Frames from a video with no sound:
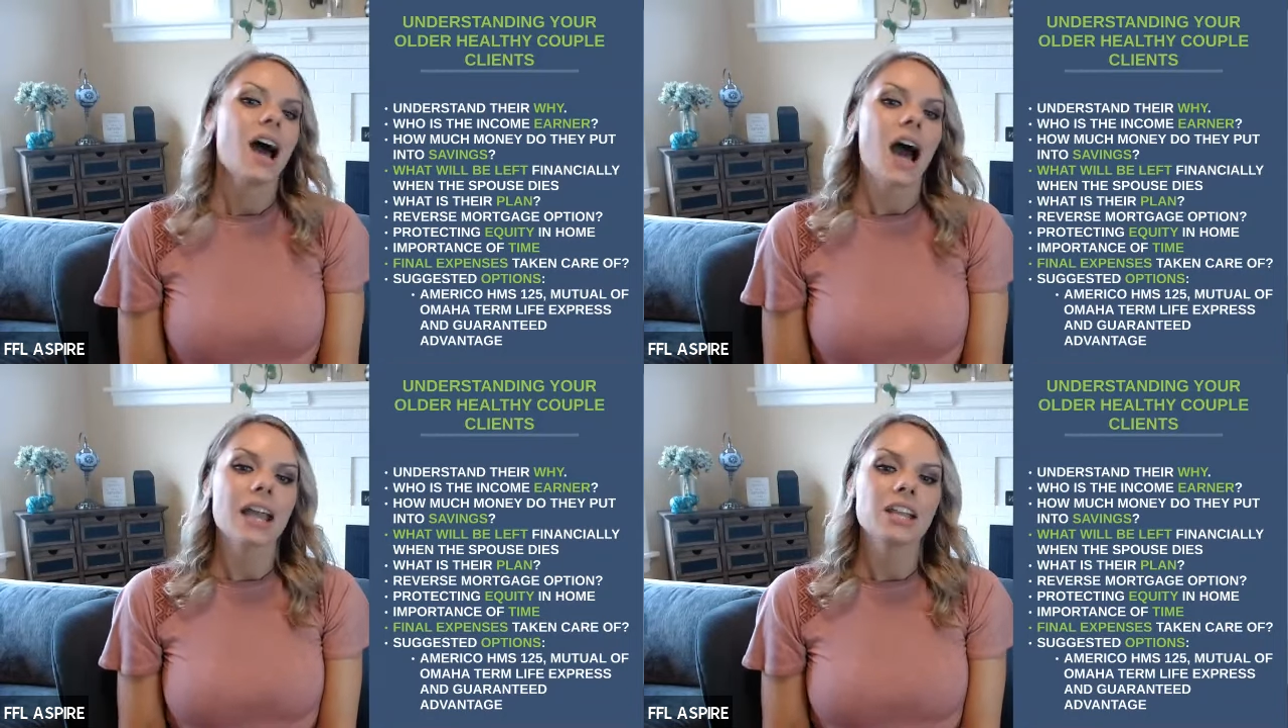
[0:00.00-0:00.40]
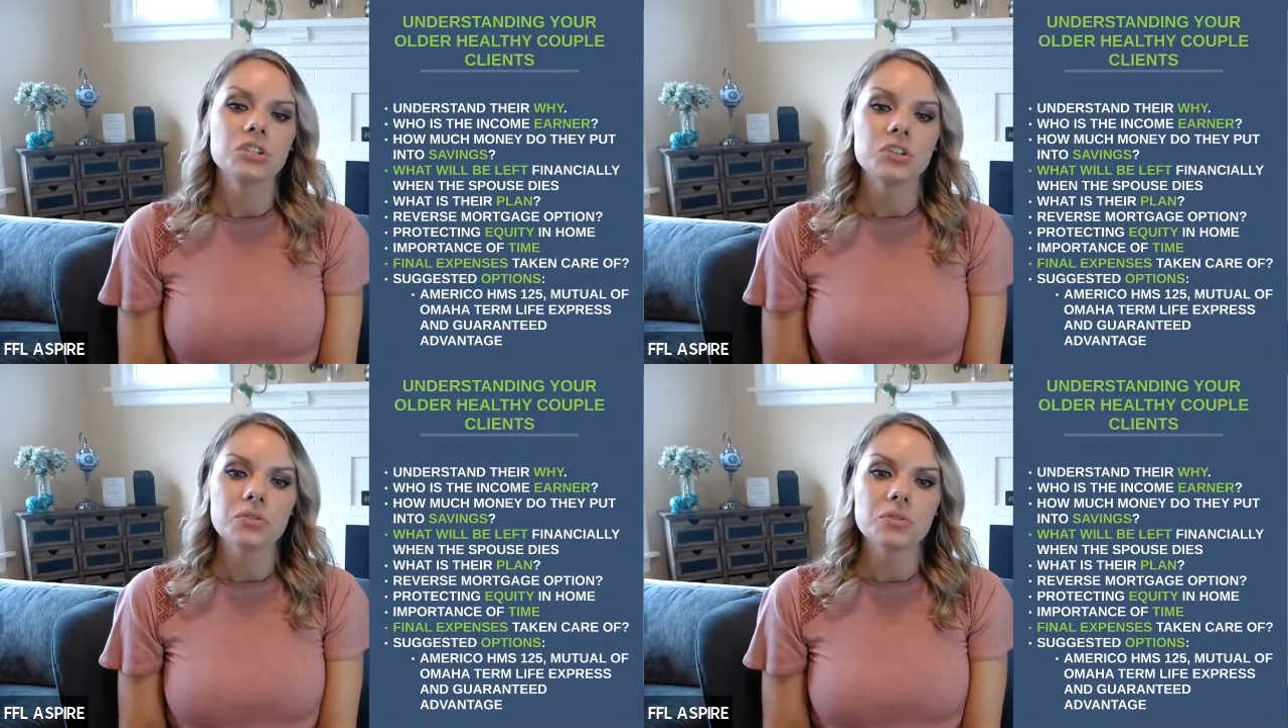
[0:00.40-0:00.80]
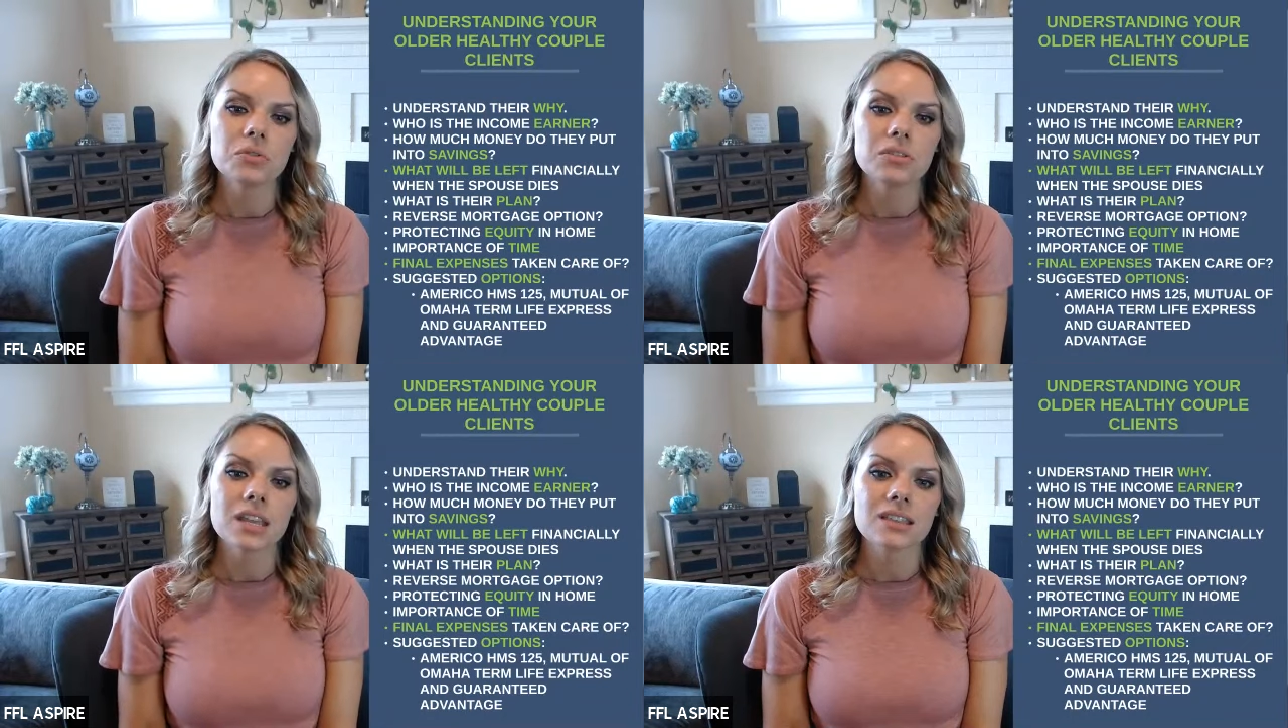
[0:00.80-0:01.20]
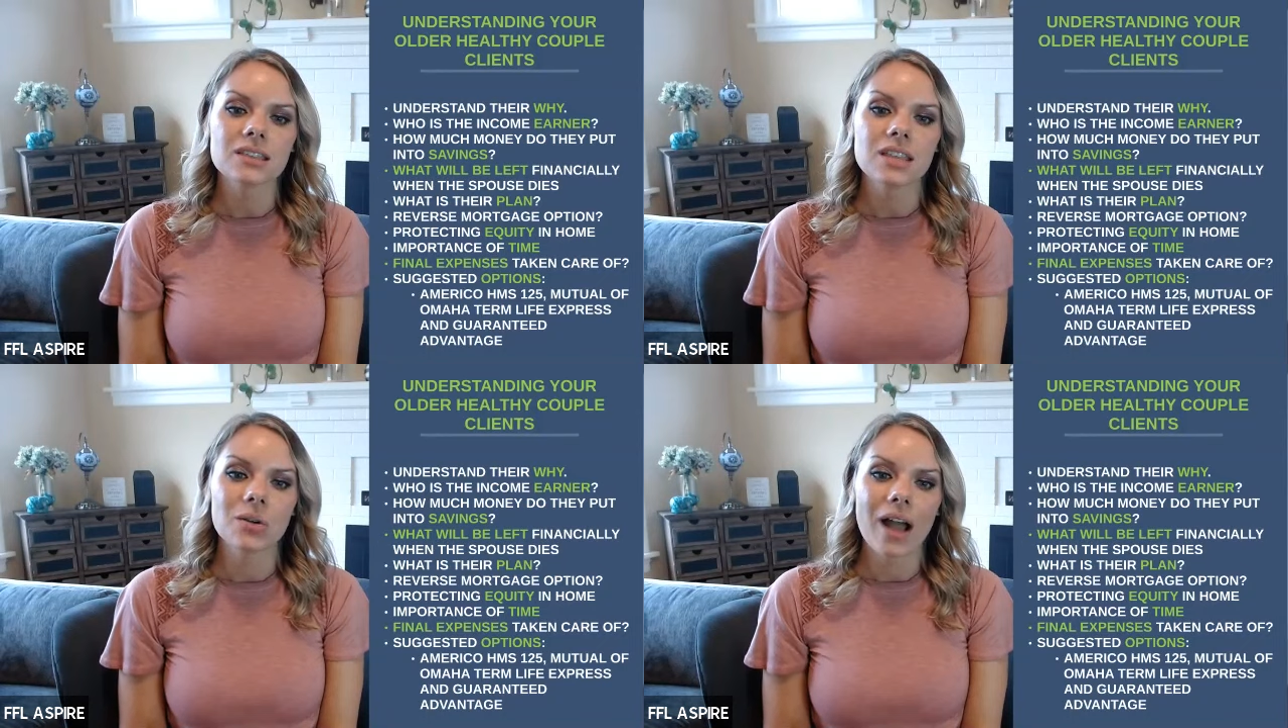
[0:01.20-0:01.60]
I do think that
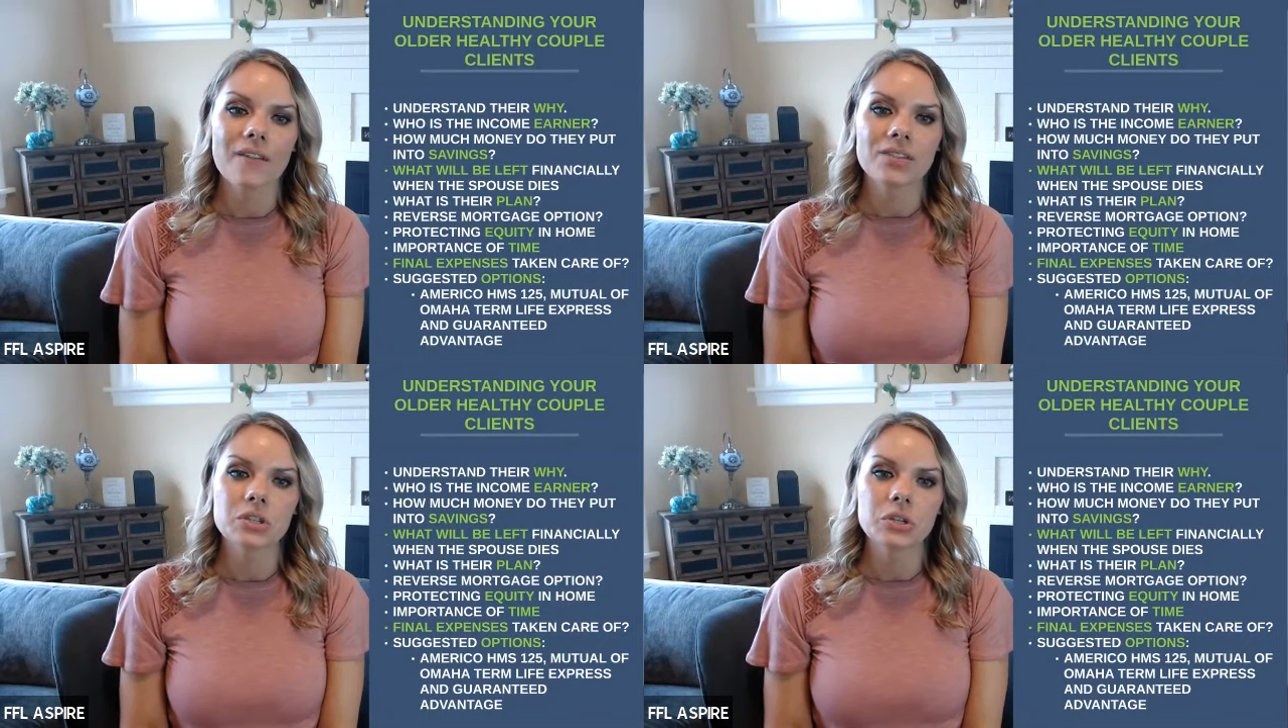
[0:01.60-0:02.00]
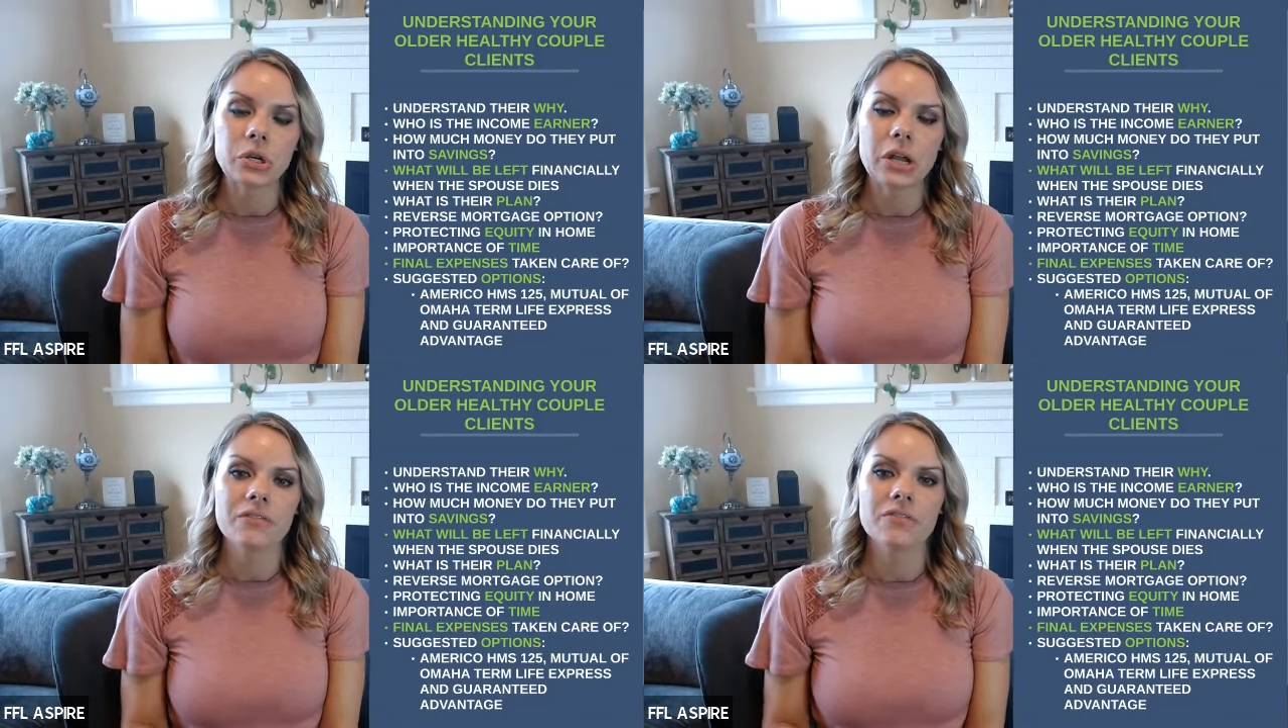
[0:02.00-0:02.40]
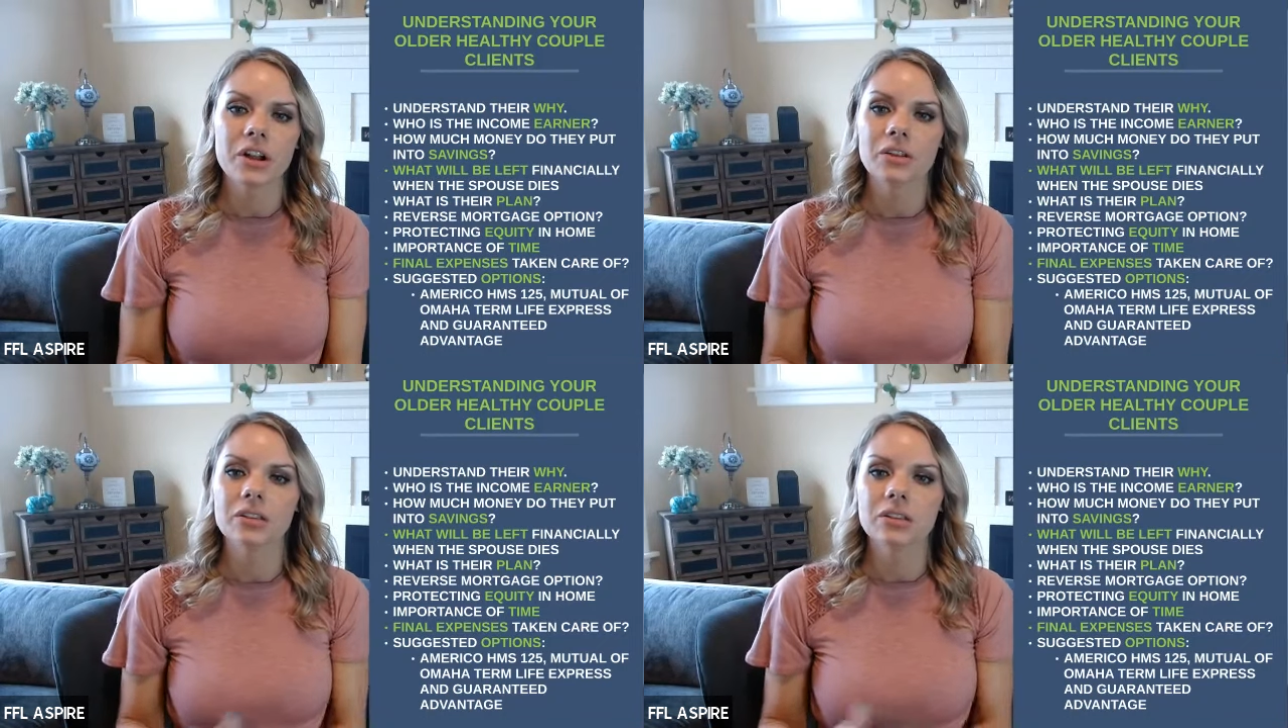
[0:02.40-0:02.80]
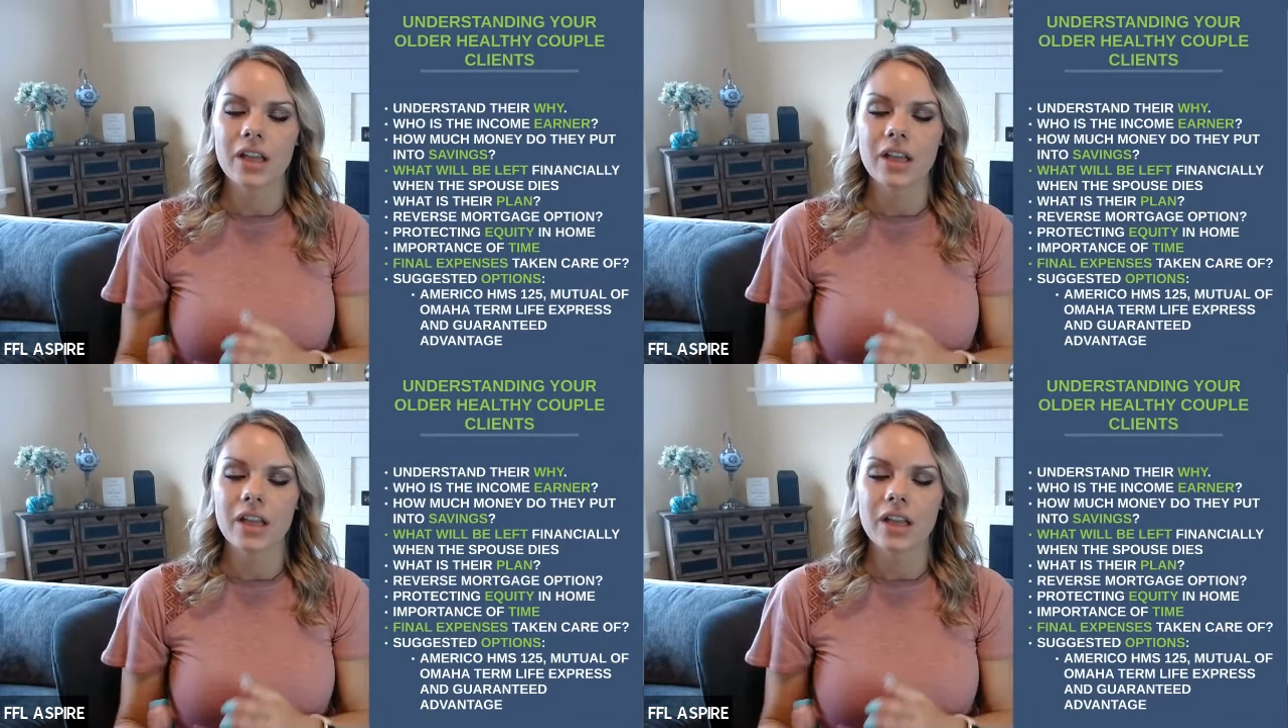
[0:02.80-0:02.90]
they don't have as good of their,